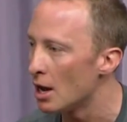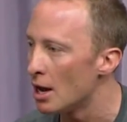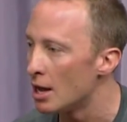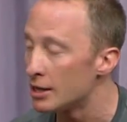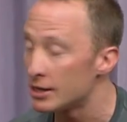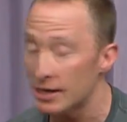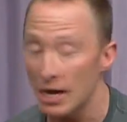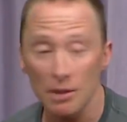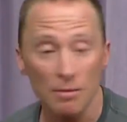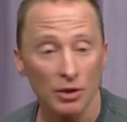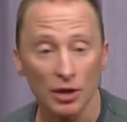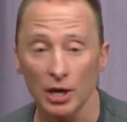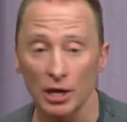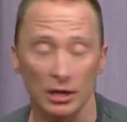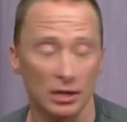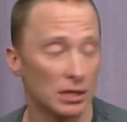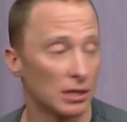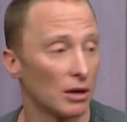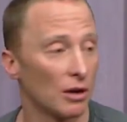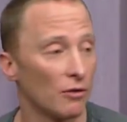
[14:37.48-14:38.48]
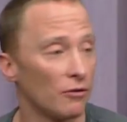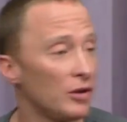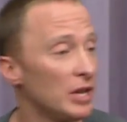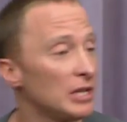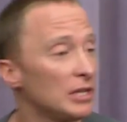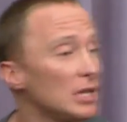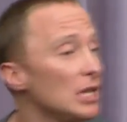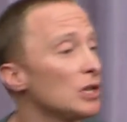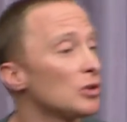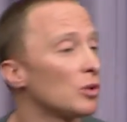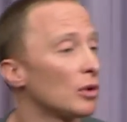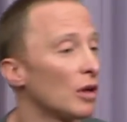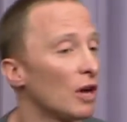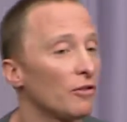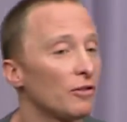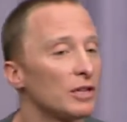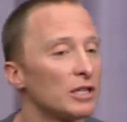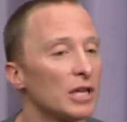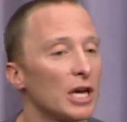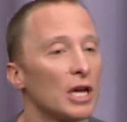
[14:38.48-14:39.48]
Same things. VCs will
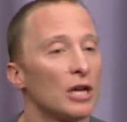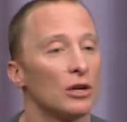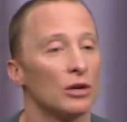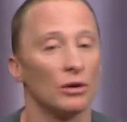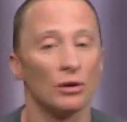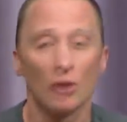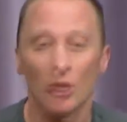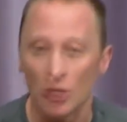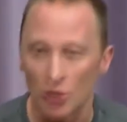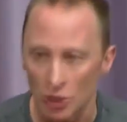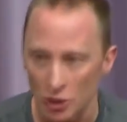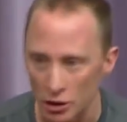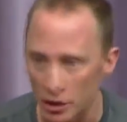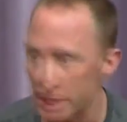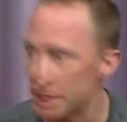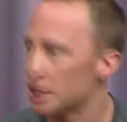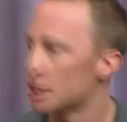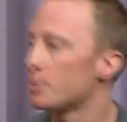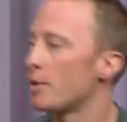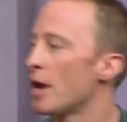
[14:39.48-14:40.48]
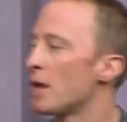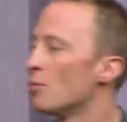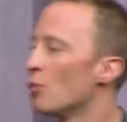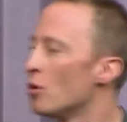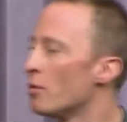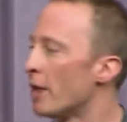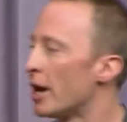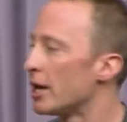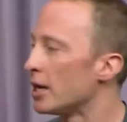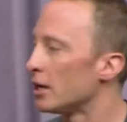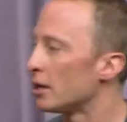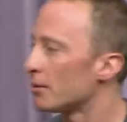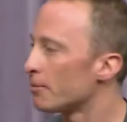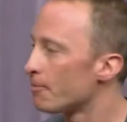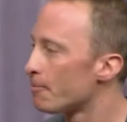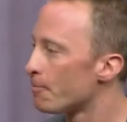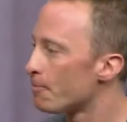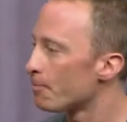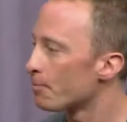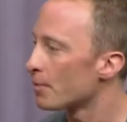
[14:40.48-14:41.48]
often say to you, you need to spend more money.
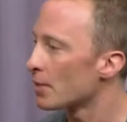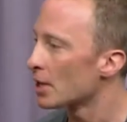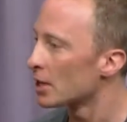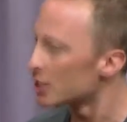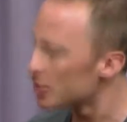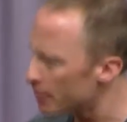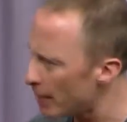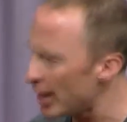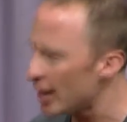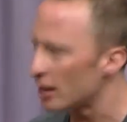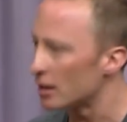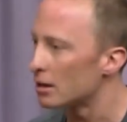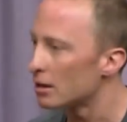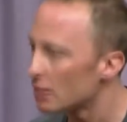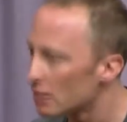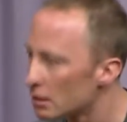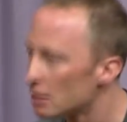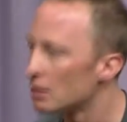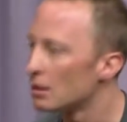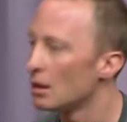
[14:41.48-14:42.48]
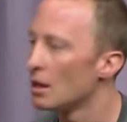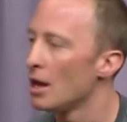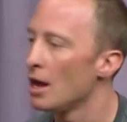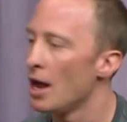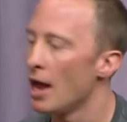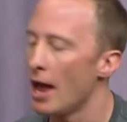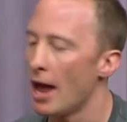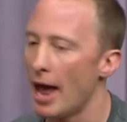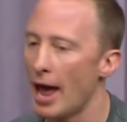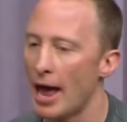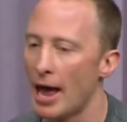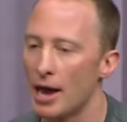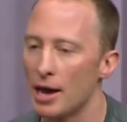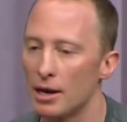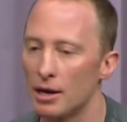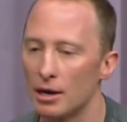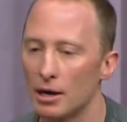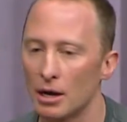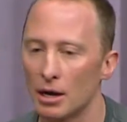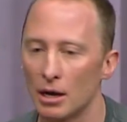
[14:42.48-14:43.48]
Spend.
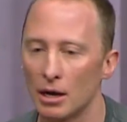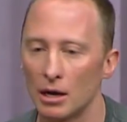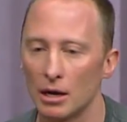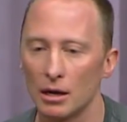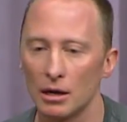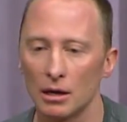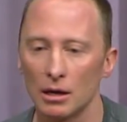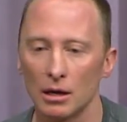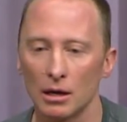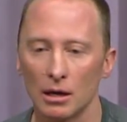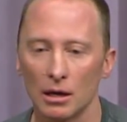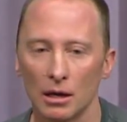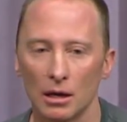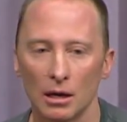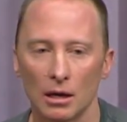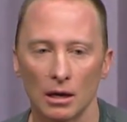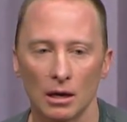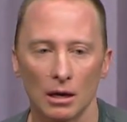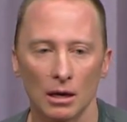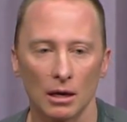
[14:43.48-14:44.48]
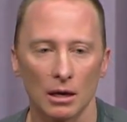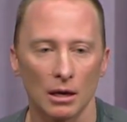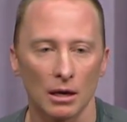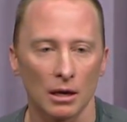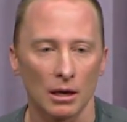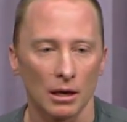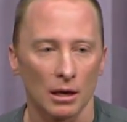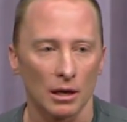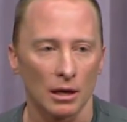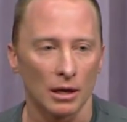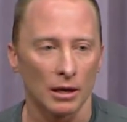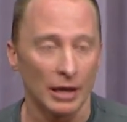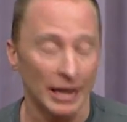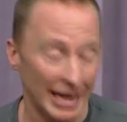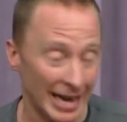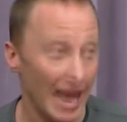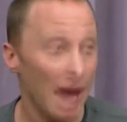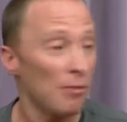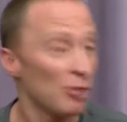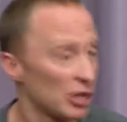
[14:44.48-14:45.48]
And the
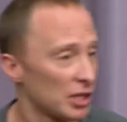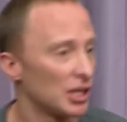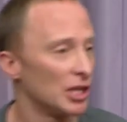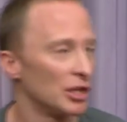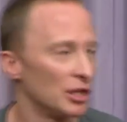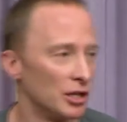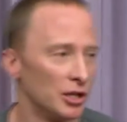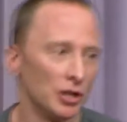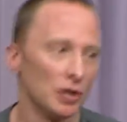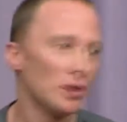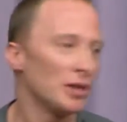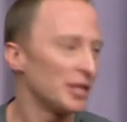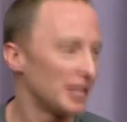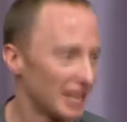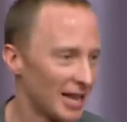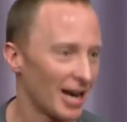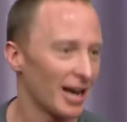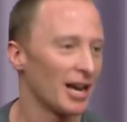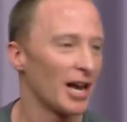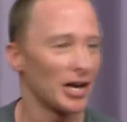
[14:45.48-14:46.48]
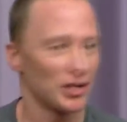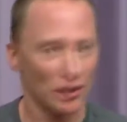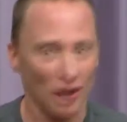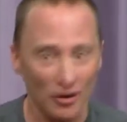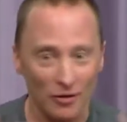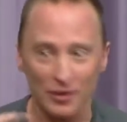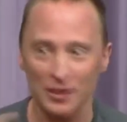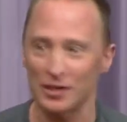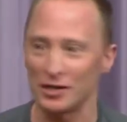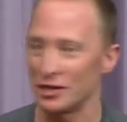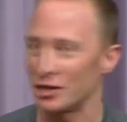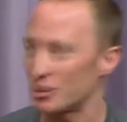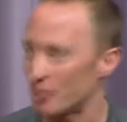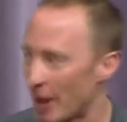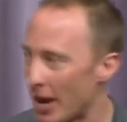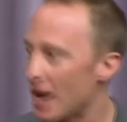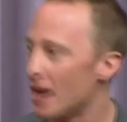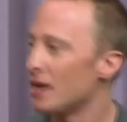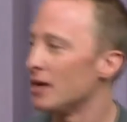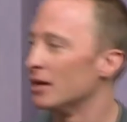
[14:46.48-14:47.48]
glamorous thing to do is to get a nice office and
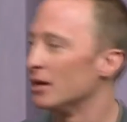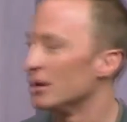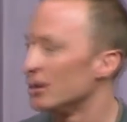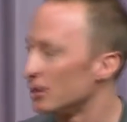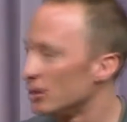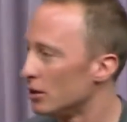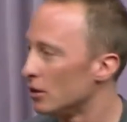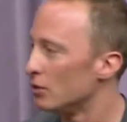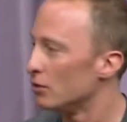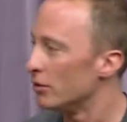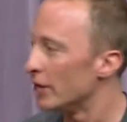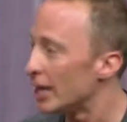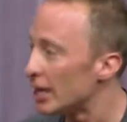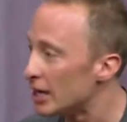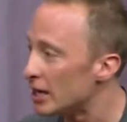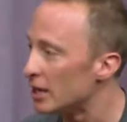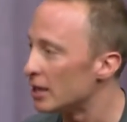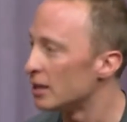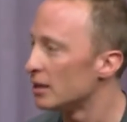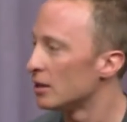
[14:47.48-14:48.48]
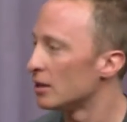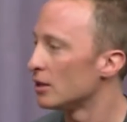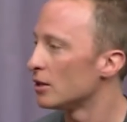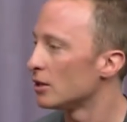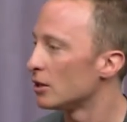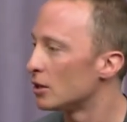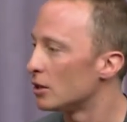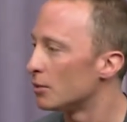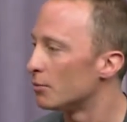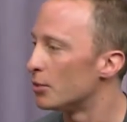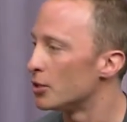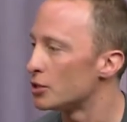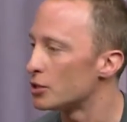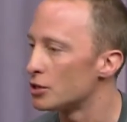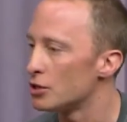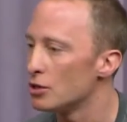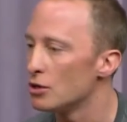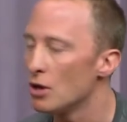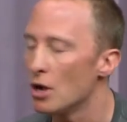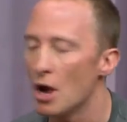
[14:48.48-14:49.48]
spend and, you know, really
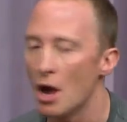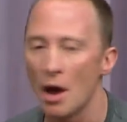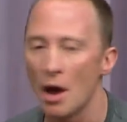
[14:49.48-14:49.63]
pursue.